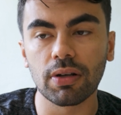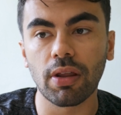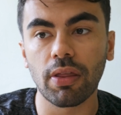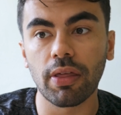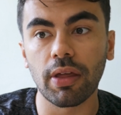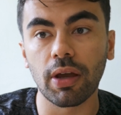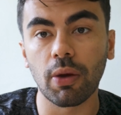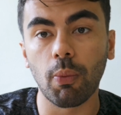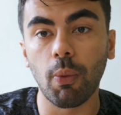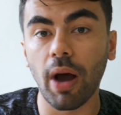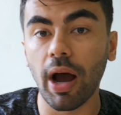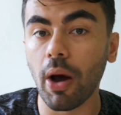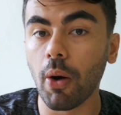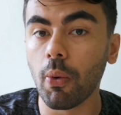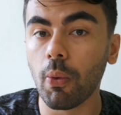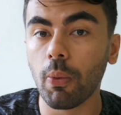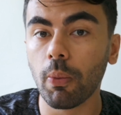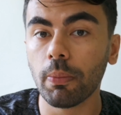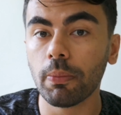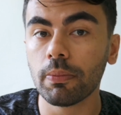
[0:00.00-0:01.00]
to think,
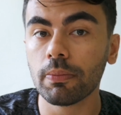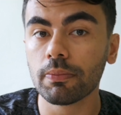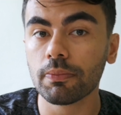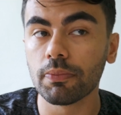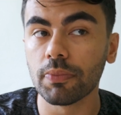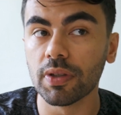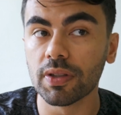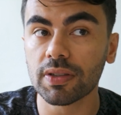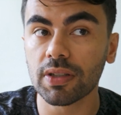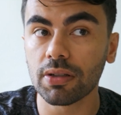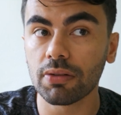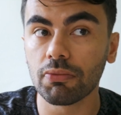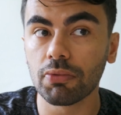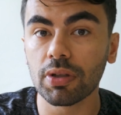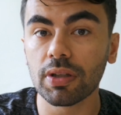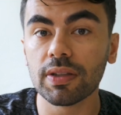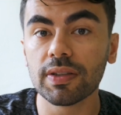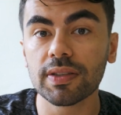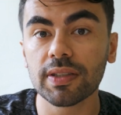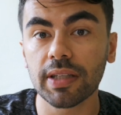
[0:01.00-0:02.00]
wow, this could
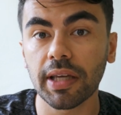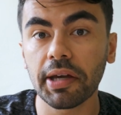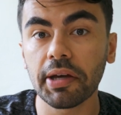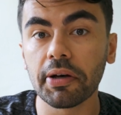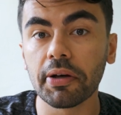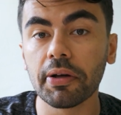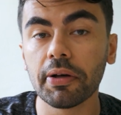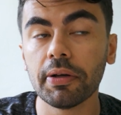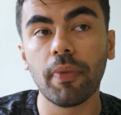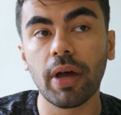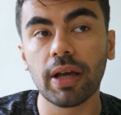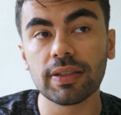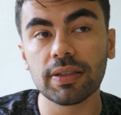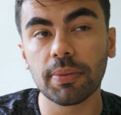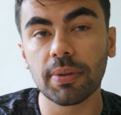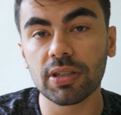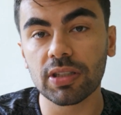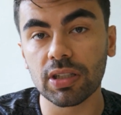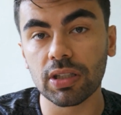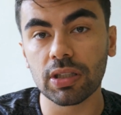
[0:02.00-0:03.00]
really scale. As I
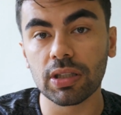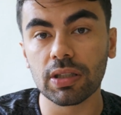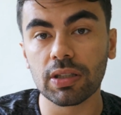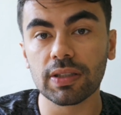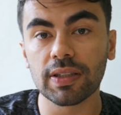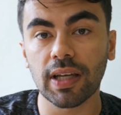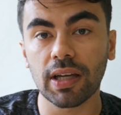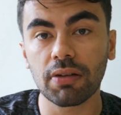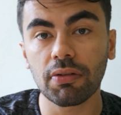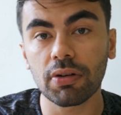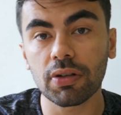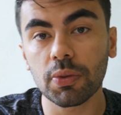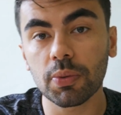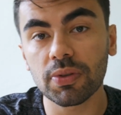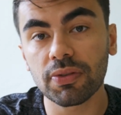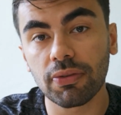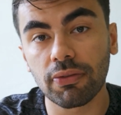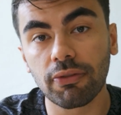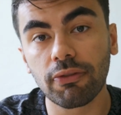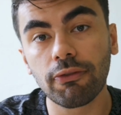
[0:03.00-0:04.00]
mentioned, the second rental
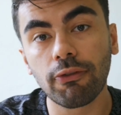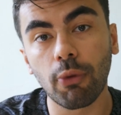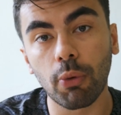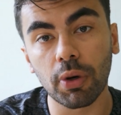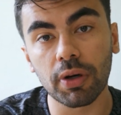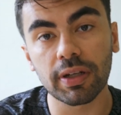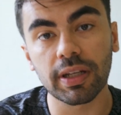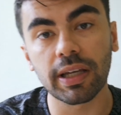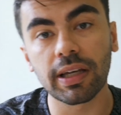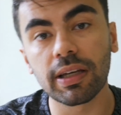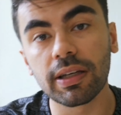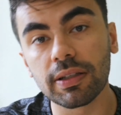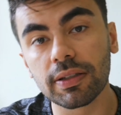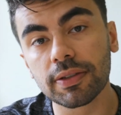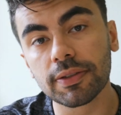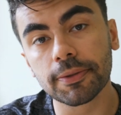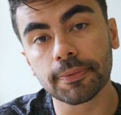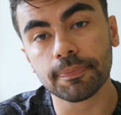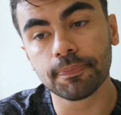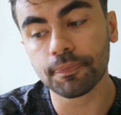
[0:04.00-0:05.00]
was for 4
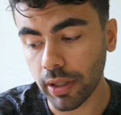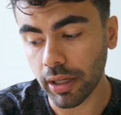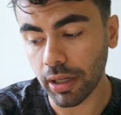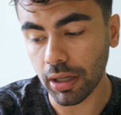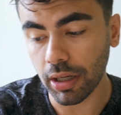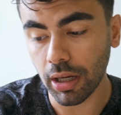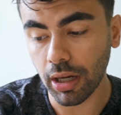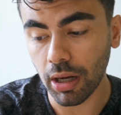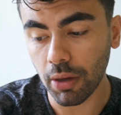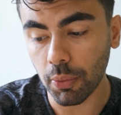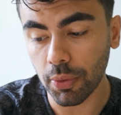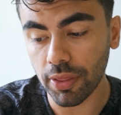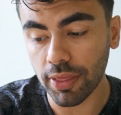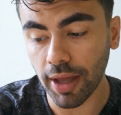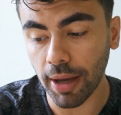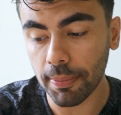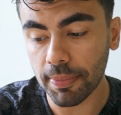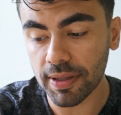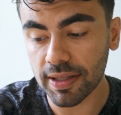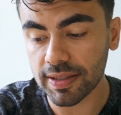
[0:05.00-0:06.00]
days. With
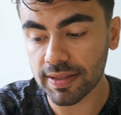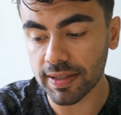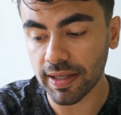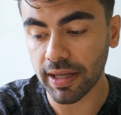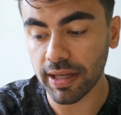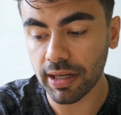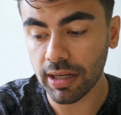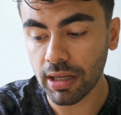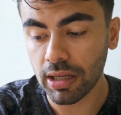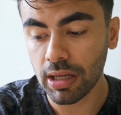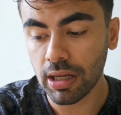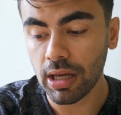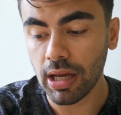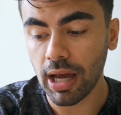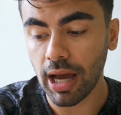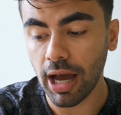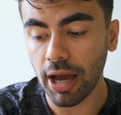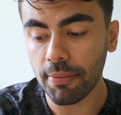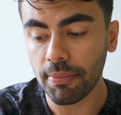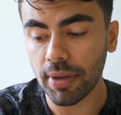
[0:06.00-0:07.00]
that being said,
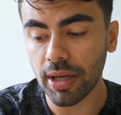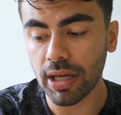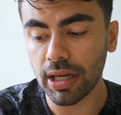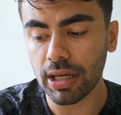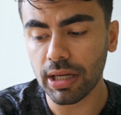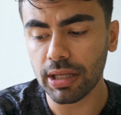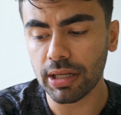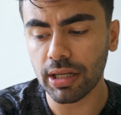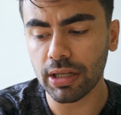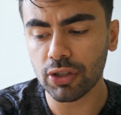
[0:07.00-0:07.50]
I made